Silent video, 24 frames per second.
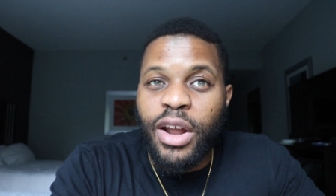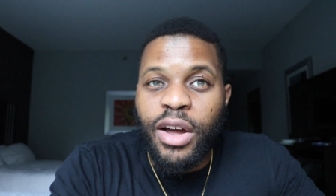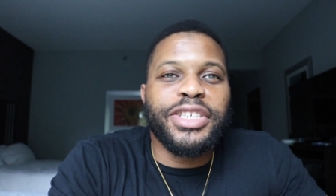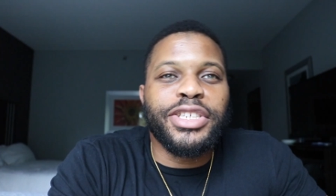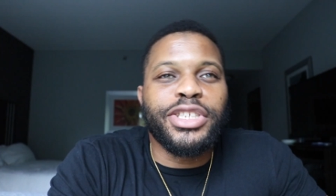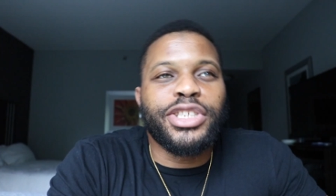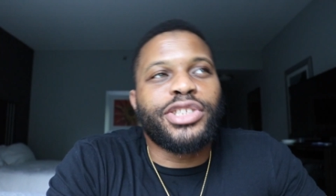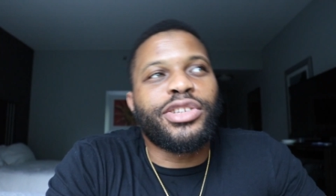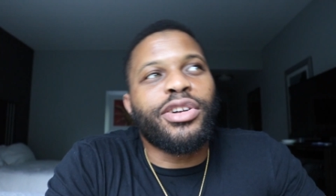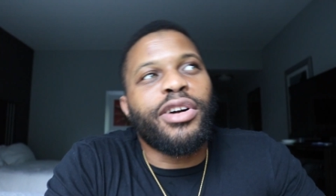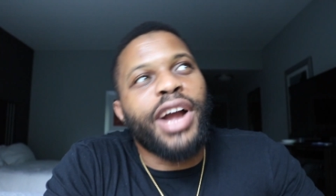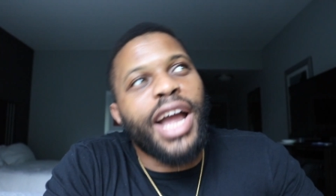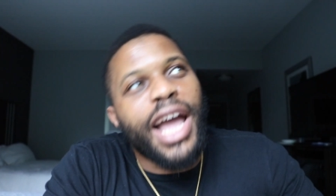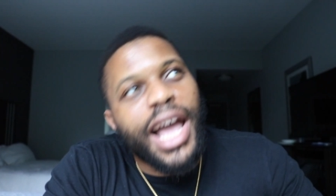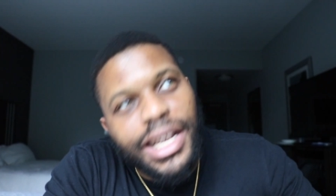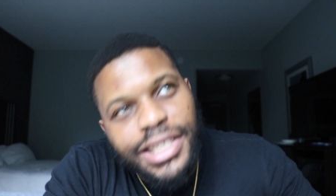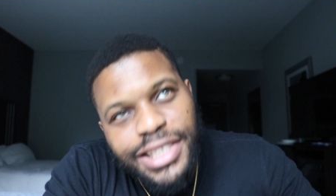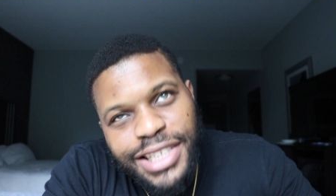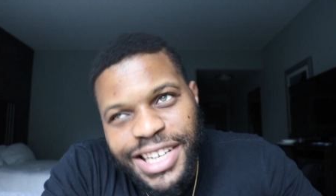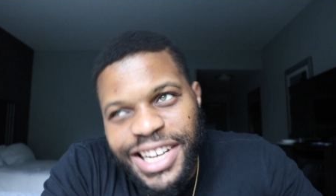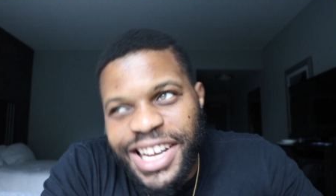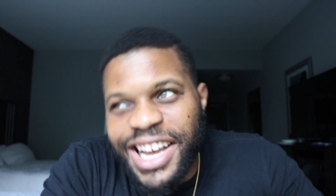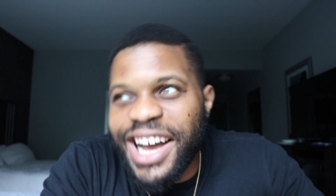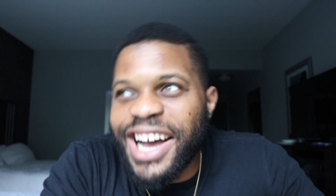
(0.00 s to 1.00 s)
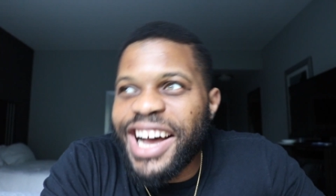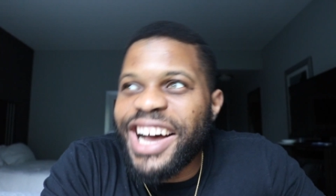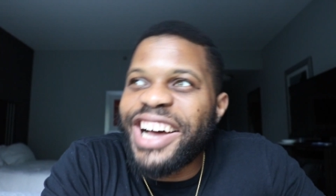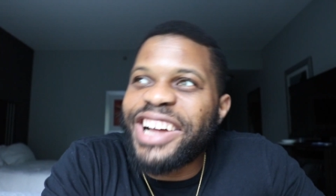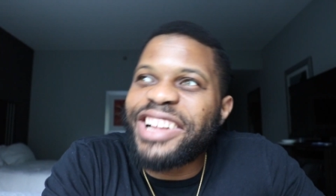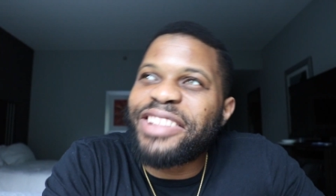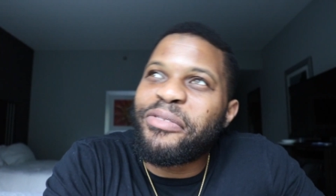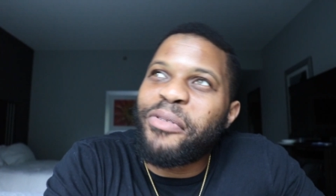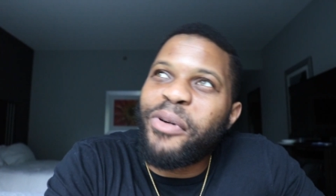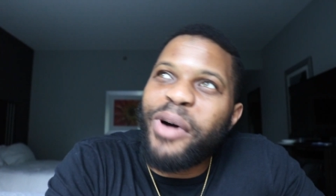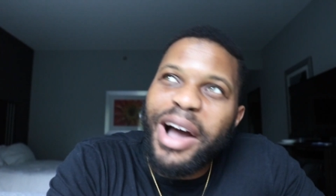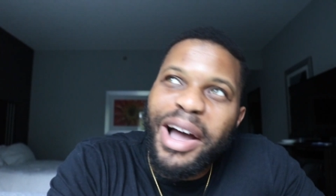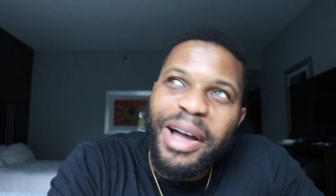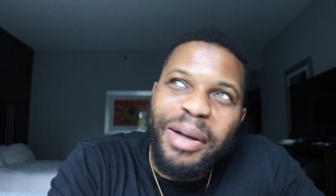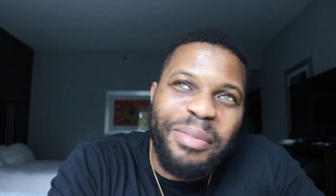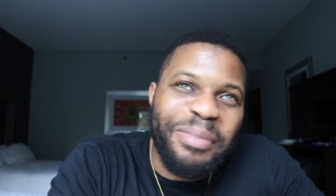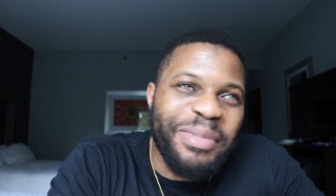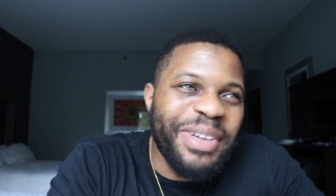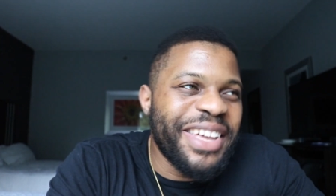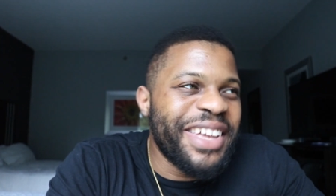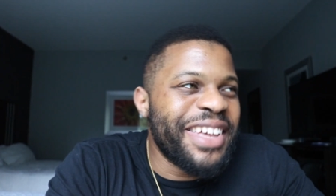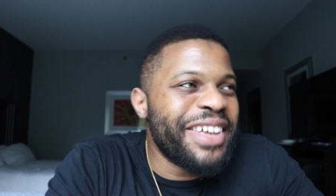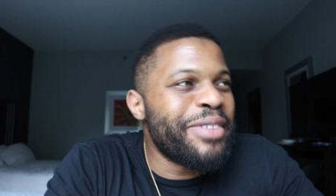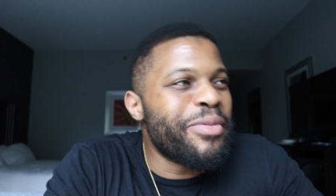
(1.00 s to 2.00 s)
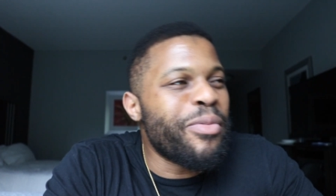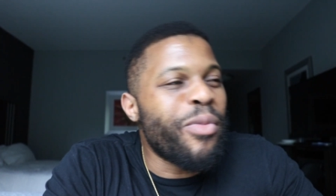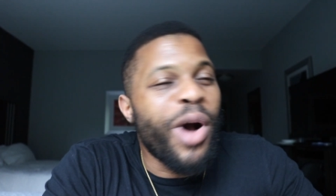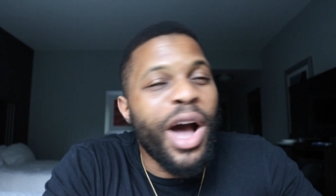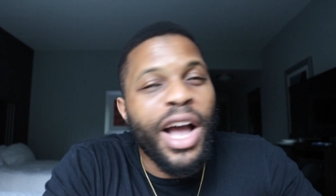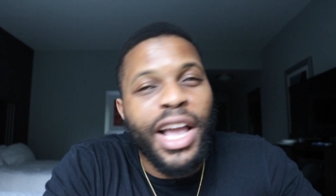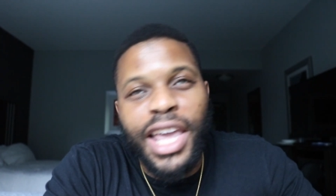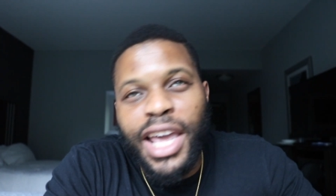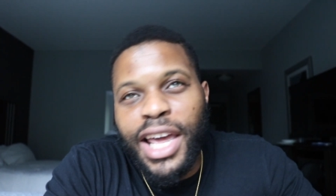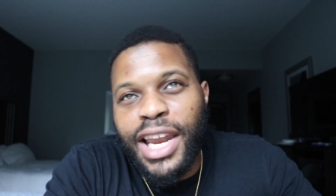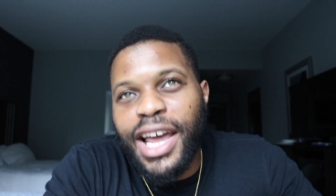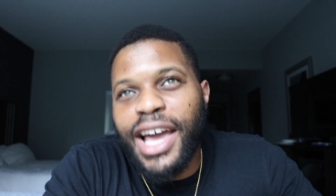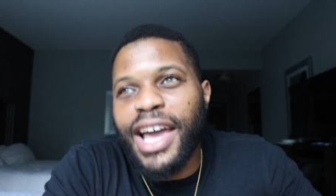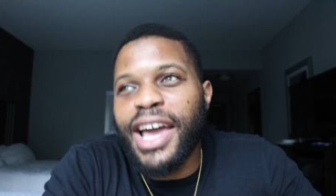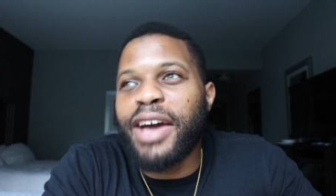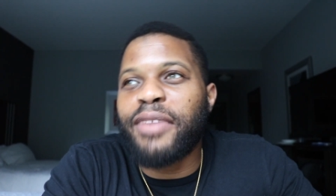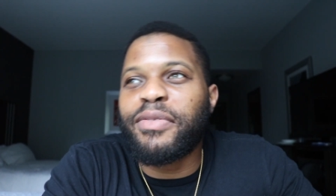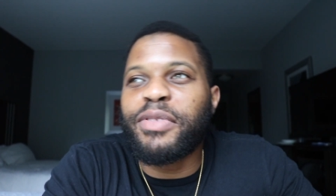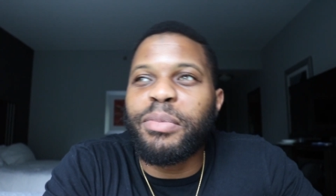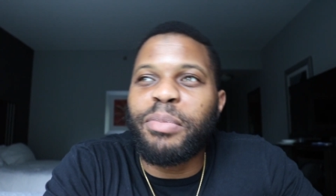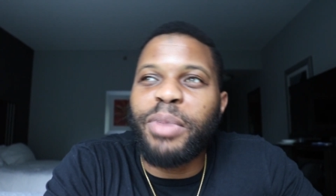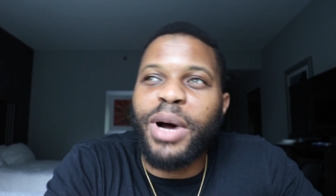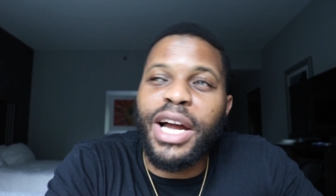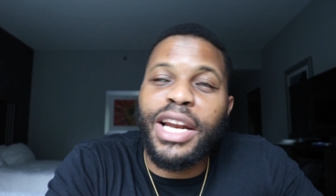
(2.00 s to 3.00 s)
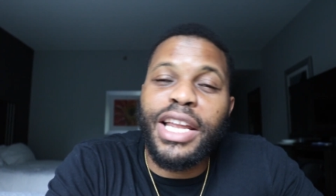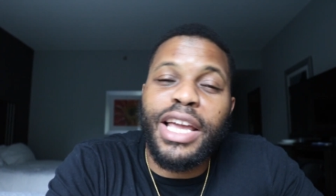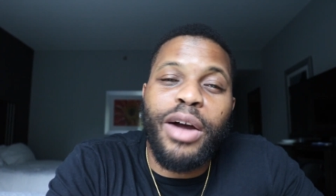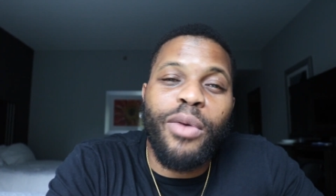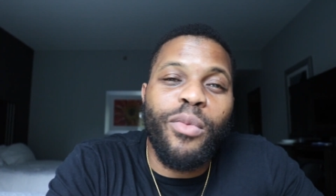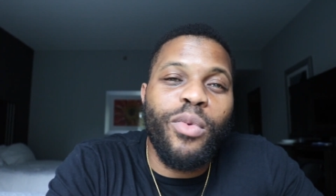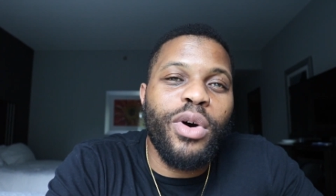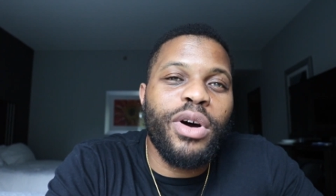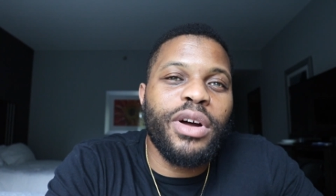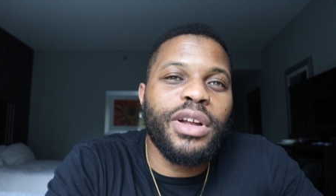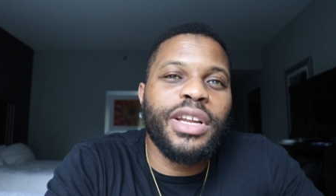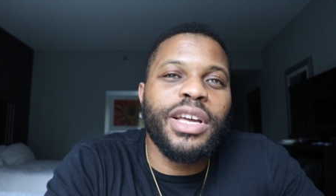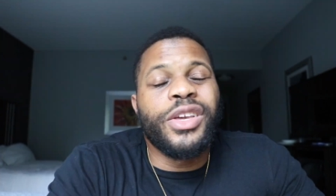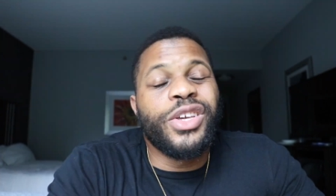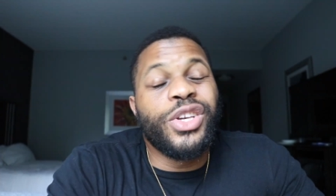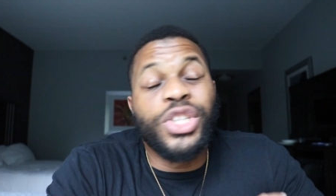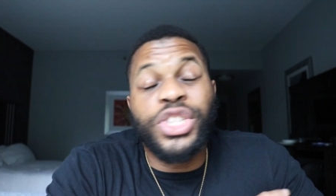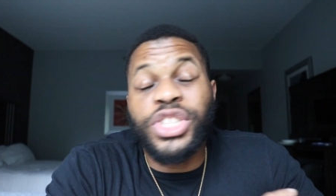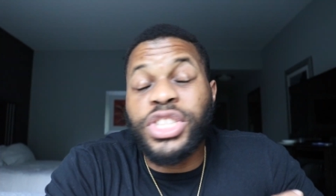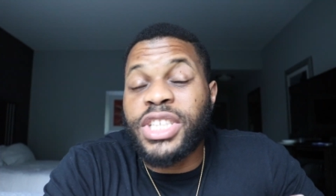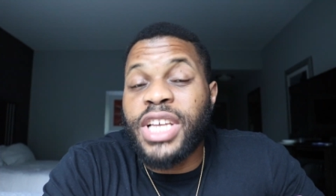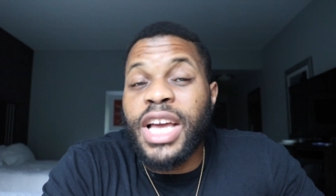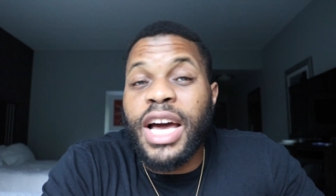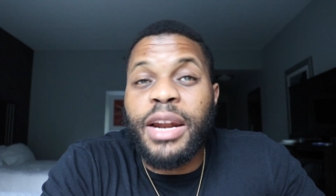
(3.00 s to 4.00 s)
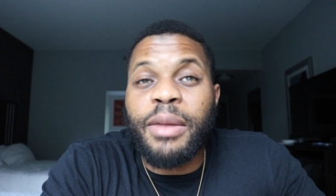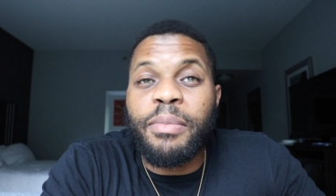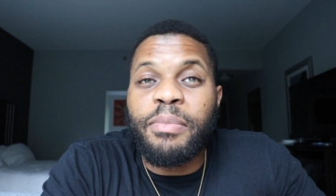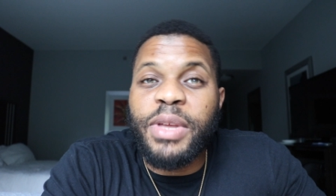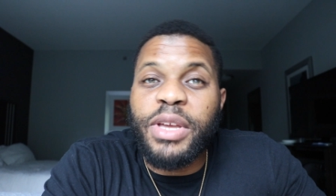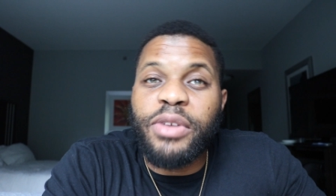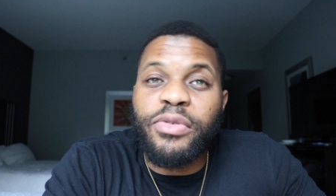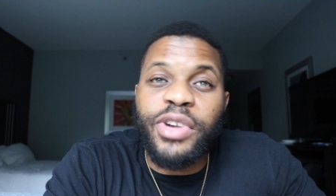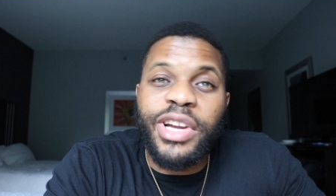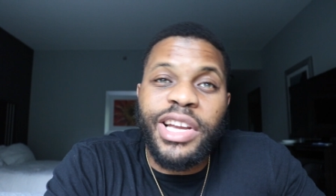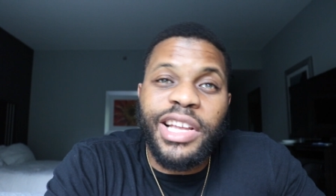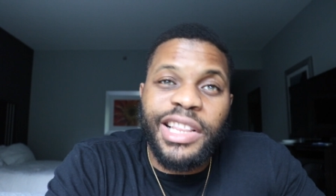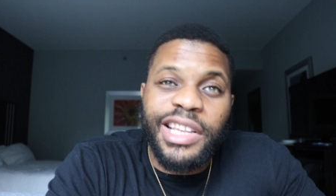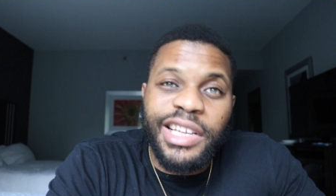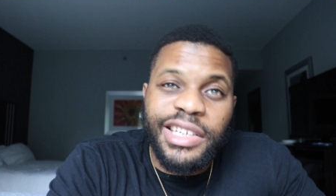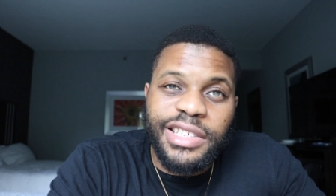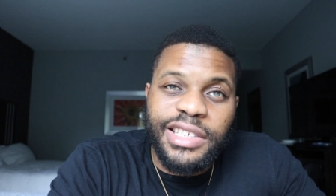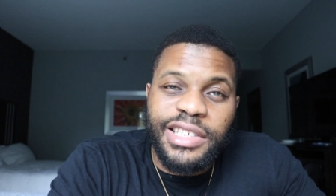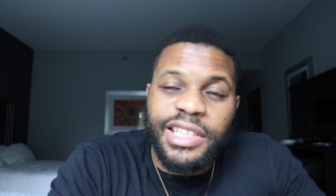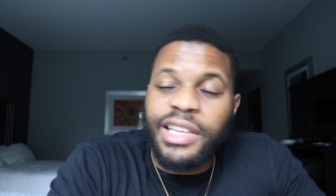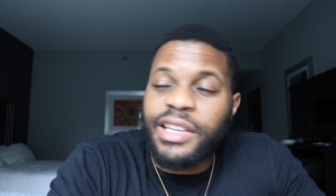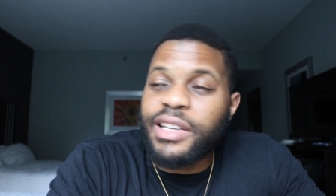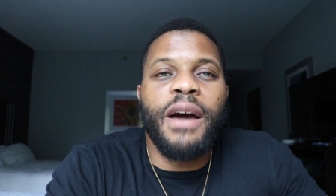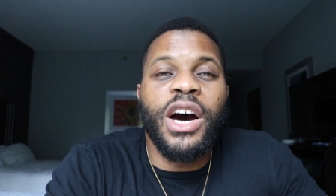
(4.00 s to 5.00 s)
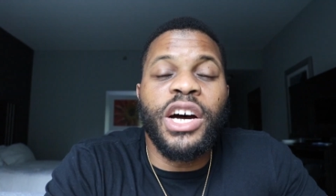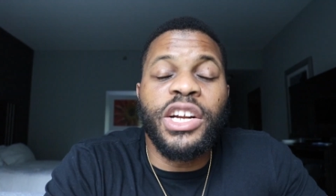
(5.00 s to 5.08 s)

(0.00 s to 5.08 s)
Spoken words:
You start asking God, why me? Why can't I have the body I want? You just gotta be realistic.